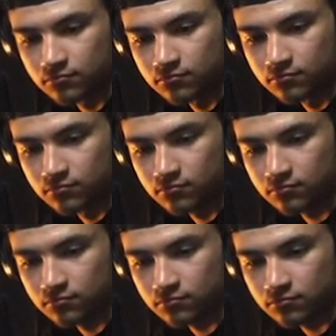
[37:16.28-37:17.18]

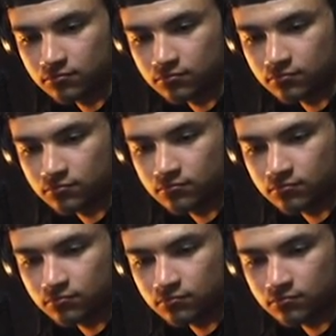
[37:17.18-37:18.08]

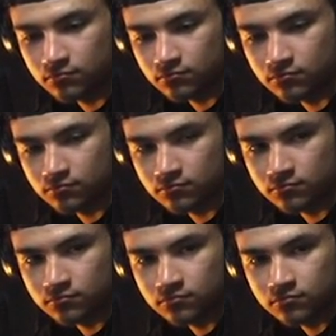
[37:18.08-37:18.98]

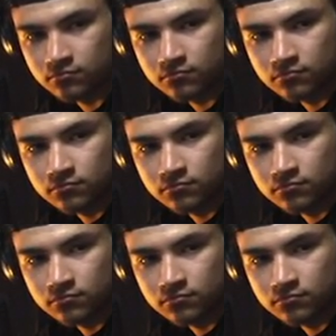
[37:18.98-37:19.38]
The person shown says nothing.